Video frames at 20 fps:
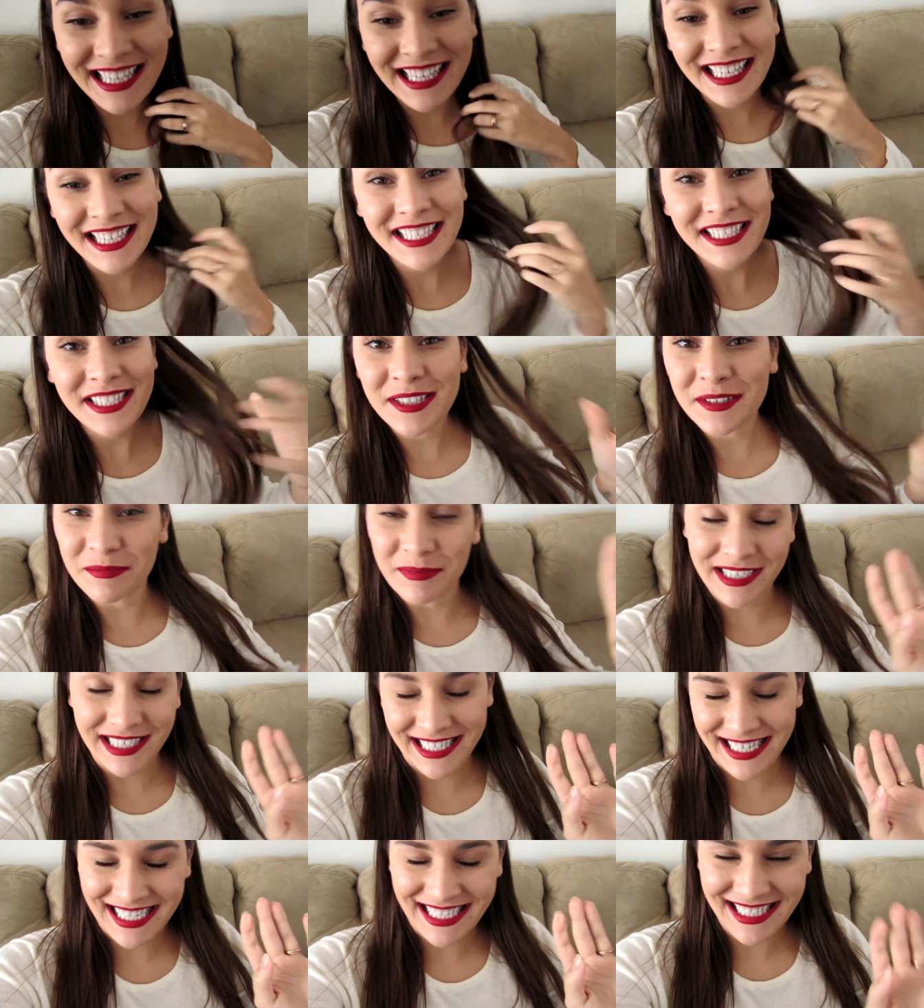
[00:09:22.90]

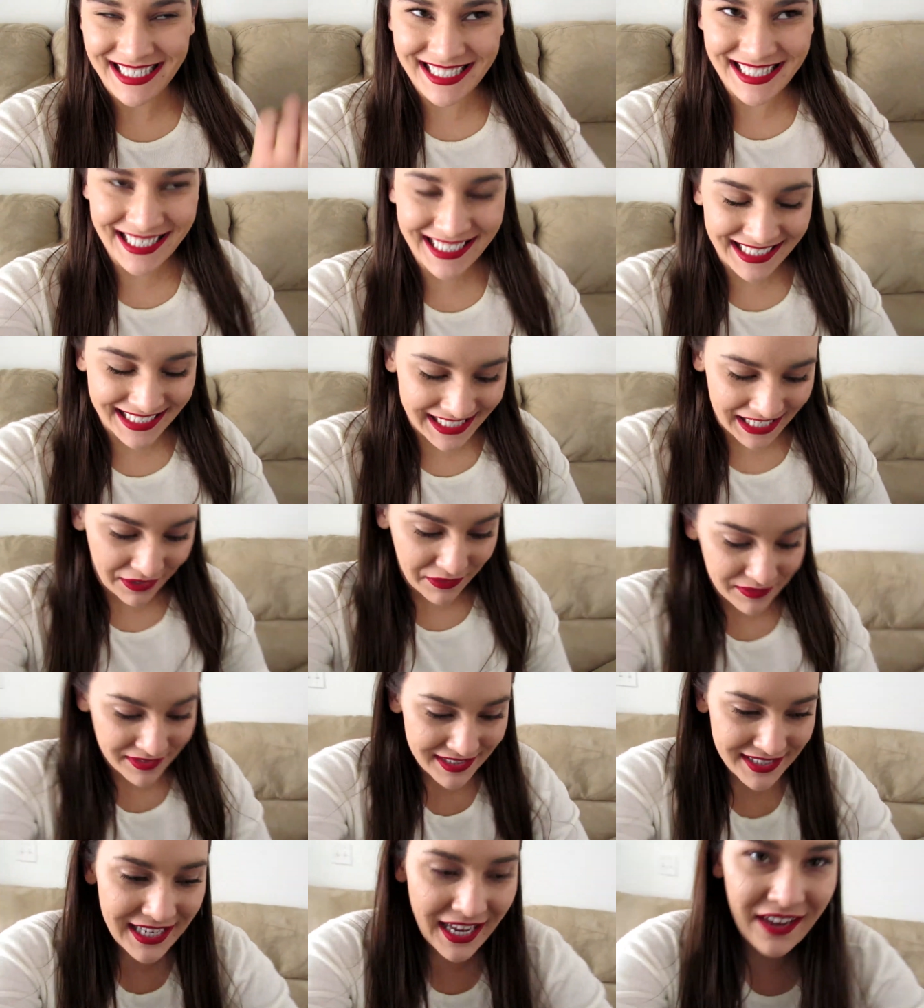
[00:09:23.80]
sweeties because I
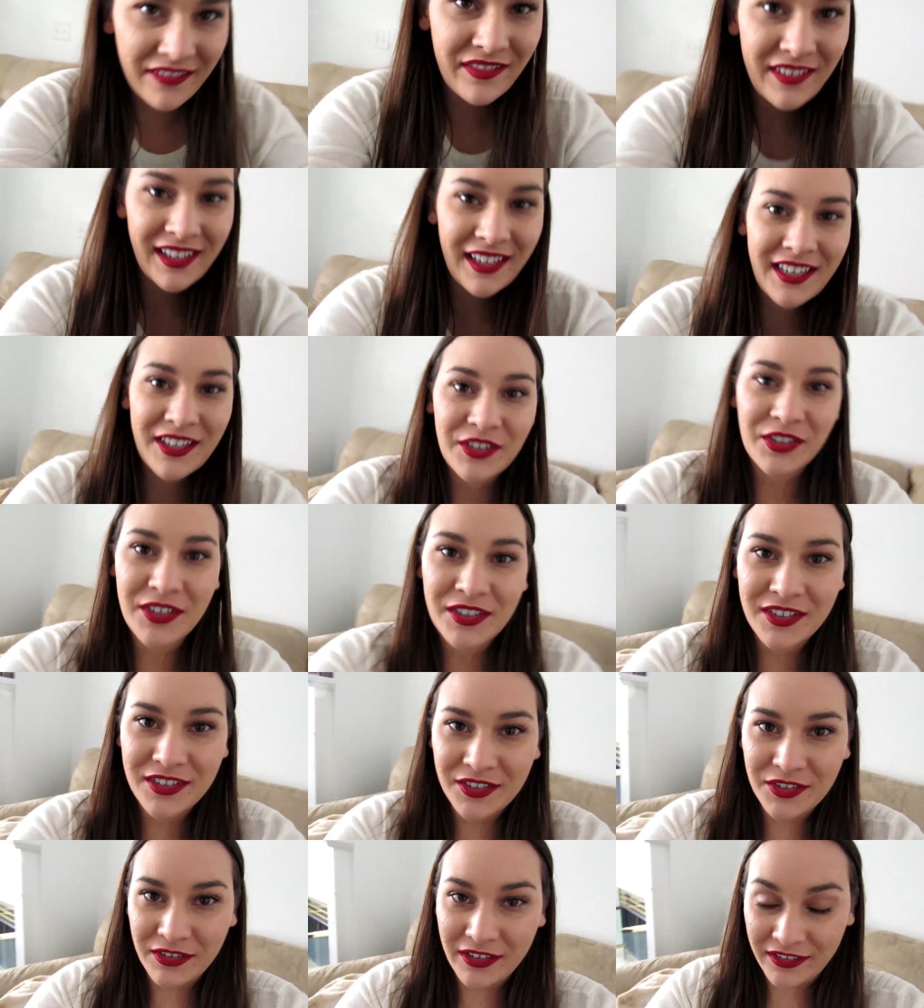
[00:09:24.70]
was having a
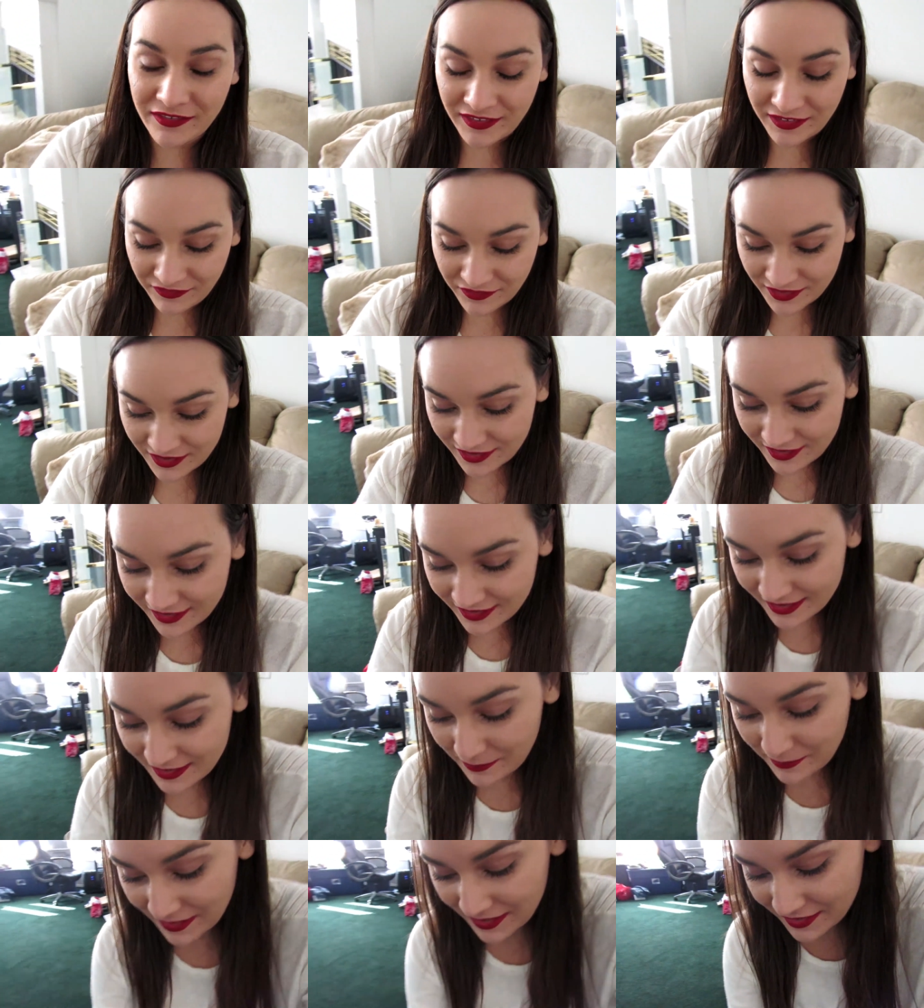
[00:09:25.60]
craving for
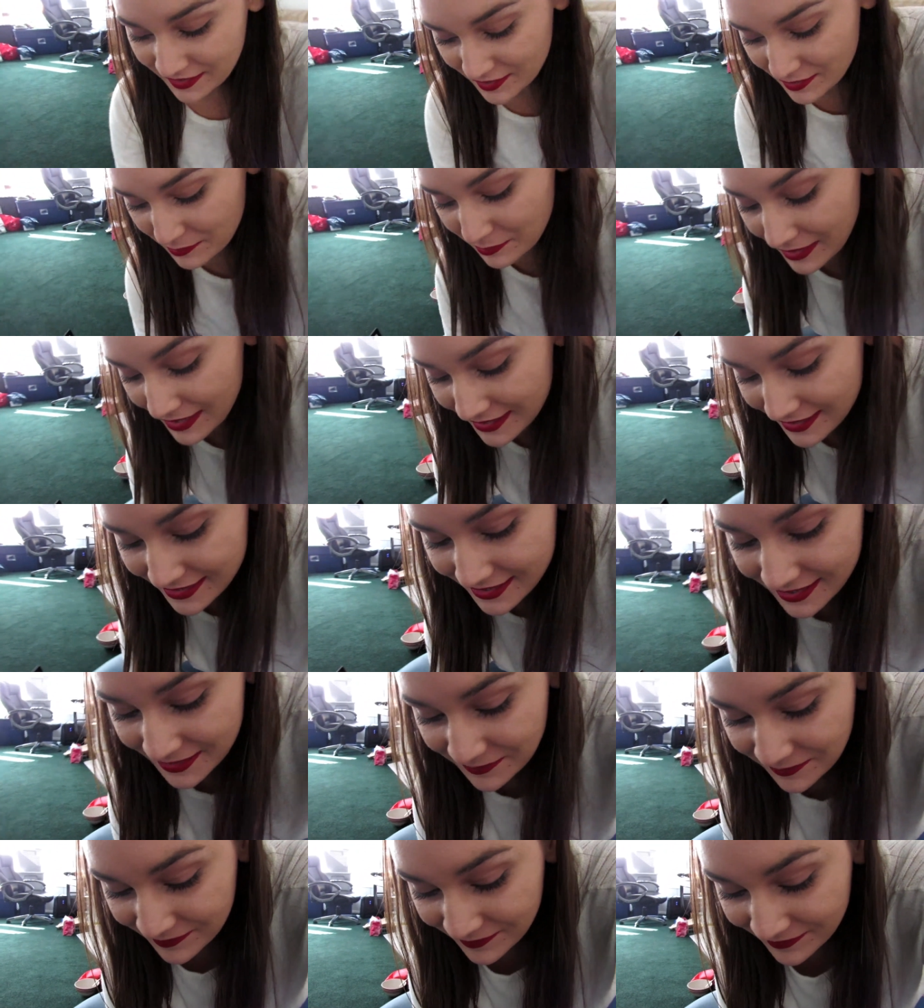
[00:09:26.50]
something sweet.
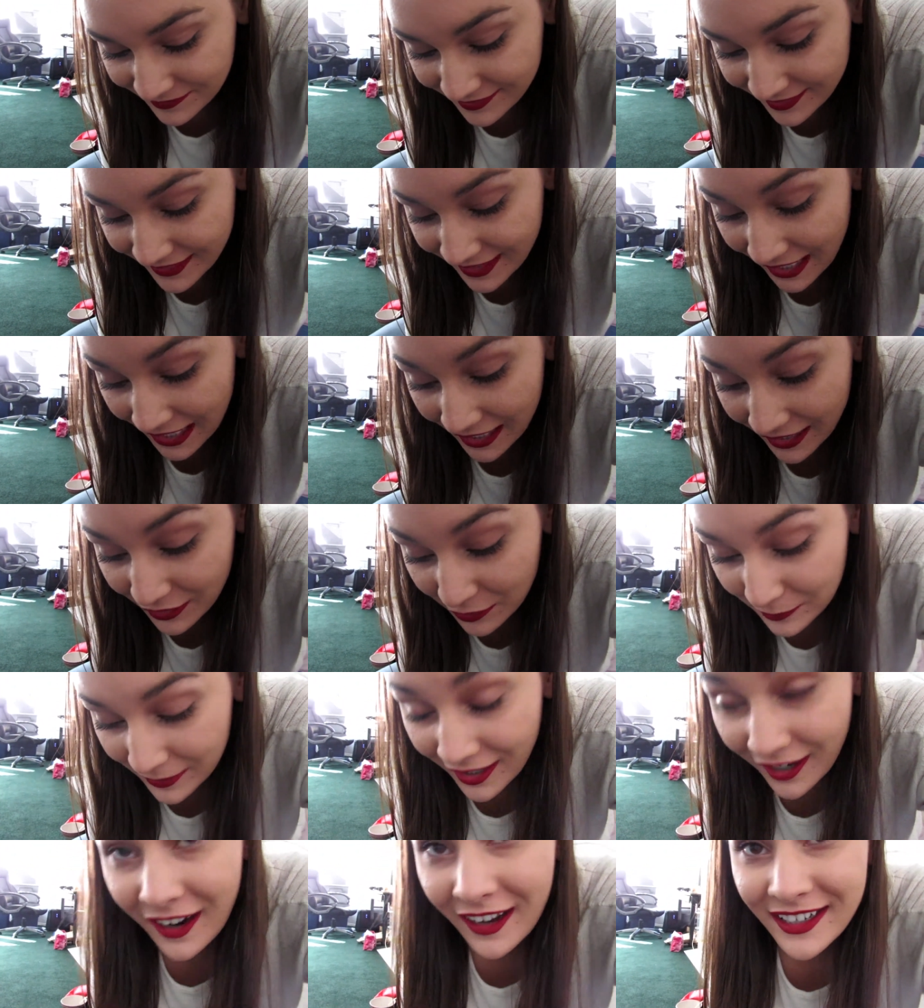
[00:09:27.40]
And oh
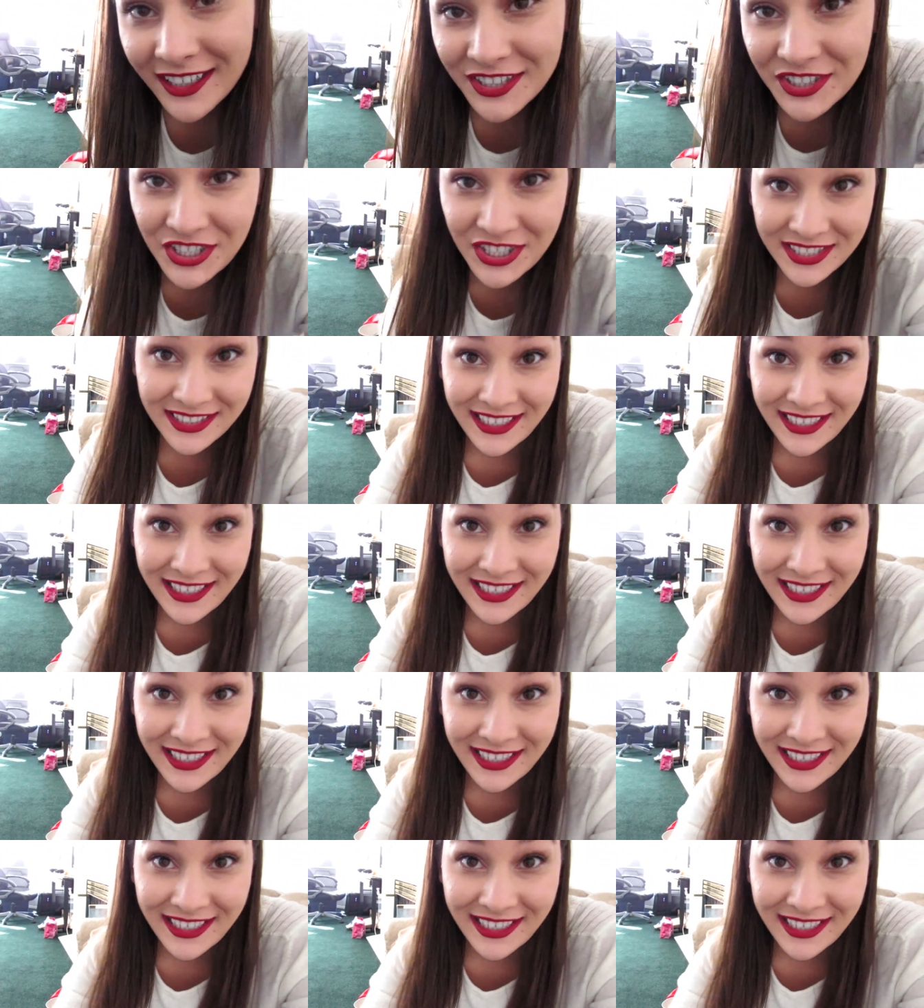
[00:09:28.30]
my god, it just